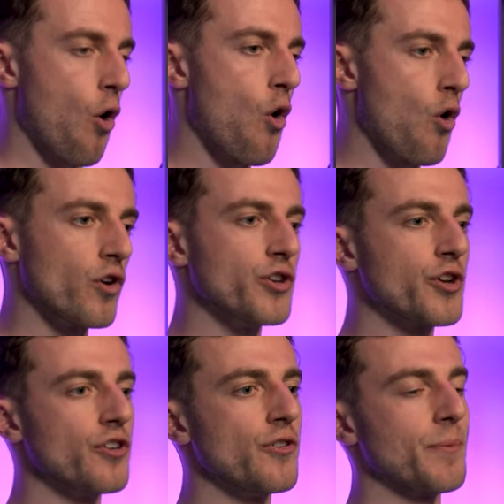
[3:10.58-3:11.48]
or you
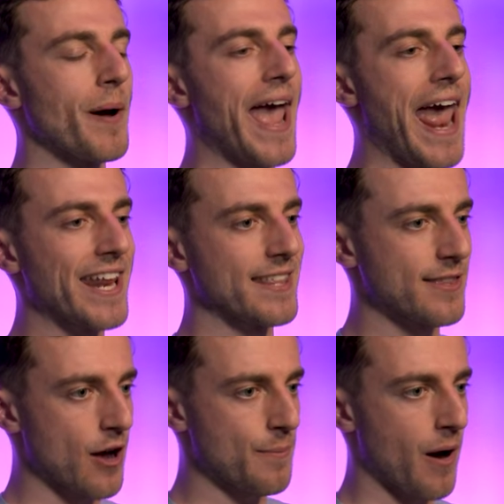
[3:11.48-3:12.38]
can use it by any
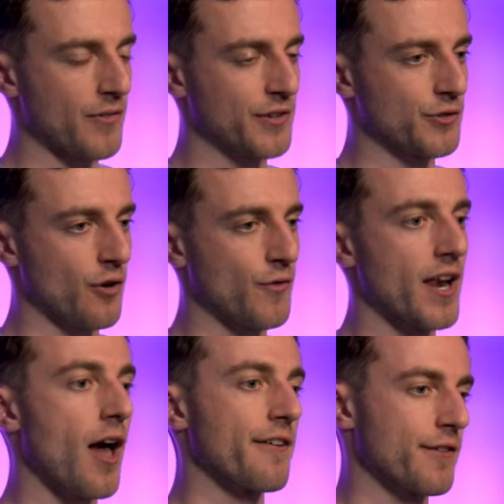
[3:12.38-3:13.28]
third-party
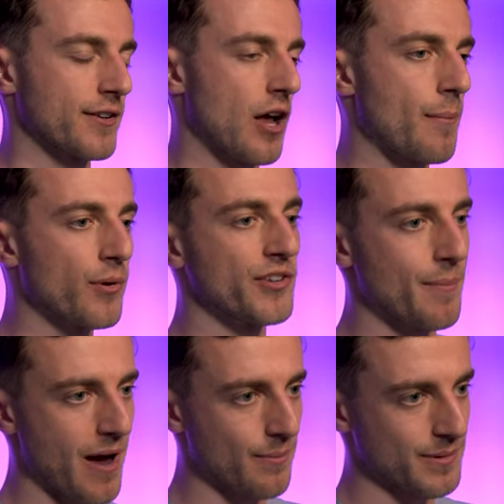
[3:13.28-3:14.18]
software, like for example,
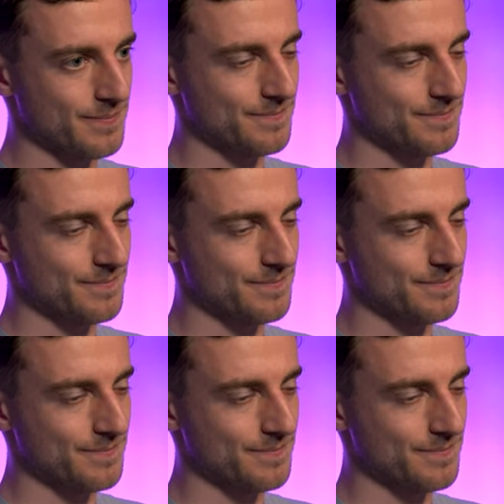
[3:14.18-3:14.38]
SimHub.